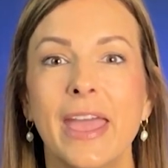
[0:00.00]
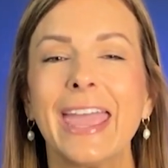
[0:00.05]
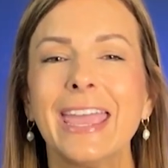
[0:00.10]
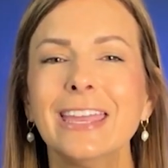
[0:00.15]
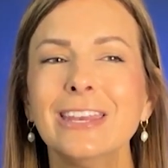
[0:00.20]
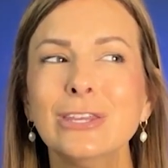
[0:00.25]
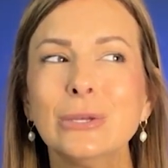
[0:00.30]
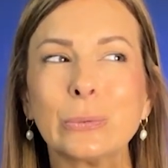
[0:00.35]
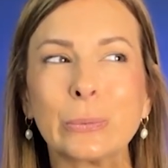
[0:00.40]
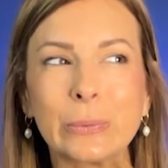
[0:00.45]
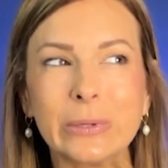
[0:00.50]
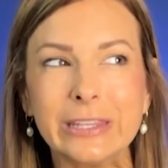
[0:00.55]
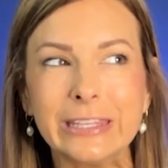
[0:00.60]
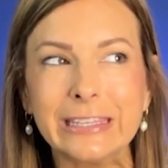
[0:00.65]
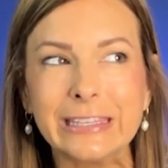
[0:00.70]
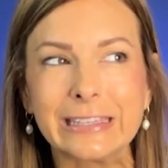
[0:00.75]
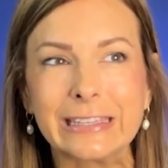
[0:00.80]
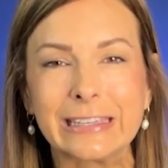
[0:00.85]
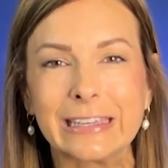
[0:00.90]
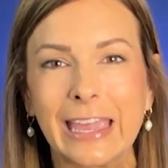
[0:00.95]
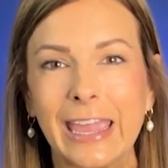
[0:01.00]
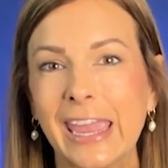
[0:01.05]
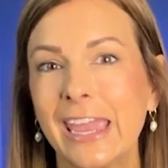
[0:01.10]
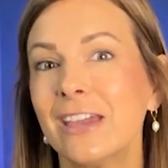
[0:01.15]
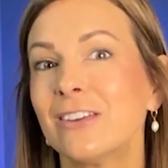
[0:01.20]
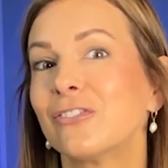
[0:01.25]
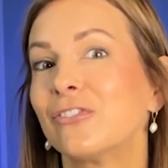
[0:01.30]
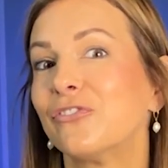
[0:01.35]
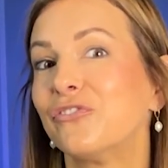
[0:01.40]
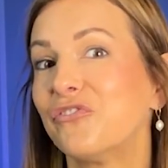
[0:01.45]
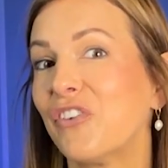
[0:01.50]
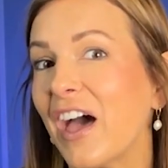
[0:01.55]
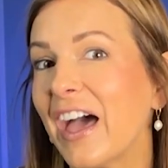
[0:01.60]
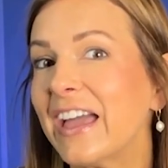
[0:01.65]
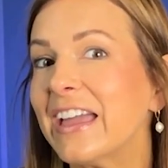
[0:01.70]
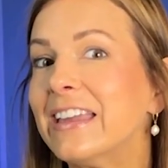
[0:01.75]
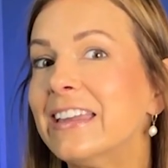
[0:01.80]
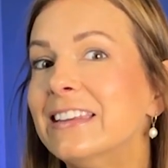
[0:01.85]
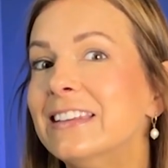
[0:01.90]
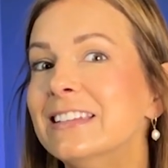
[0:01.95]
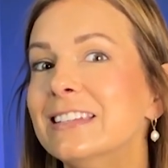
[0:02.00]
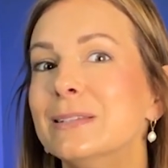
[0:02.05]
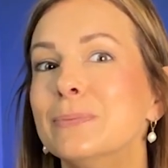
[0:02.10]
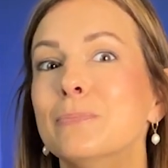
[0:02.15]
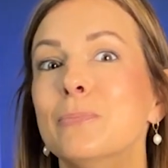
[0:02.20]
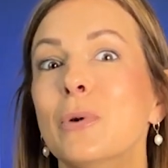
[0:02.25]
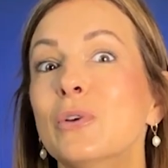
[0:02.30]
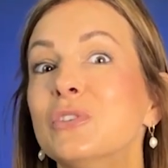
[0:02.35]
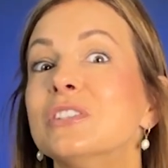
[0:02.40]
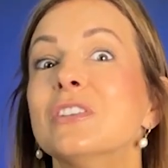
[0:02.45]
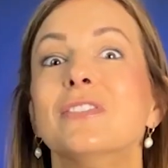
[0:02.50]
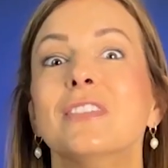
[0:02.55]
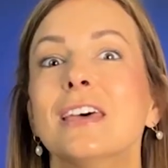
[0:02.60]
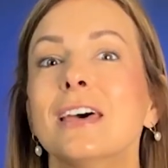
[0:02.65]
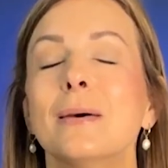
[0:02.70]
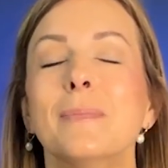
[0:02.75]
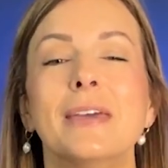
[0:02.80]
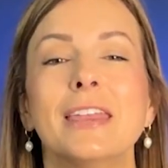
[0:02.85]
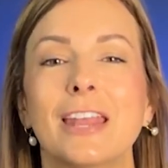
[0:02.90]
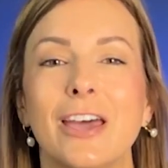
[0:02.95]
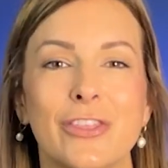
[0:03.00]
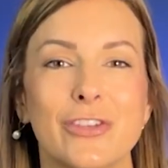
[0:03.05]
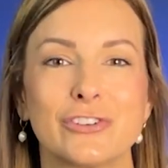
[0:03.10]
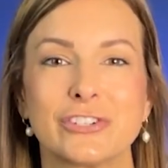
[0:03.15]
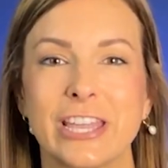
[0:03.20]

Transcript: and you really can't find most of them in other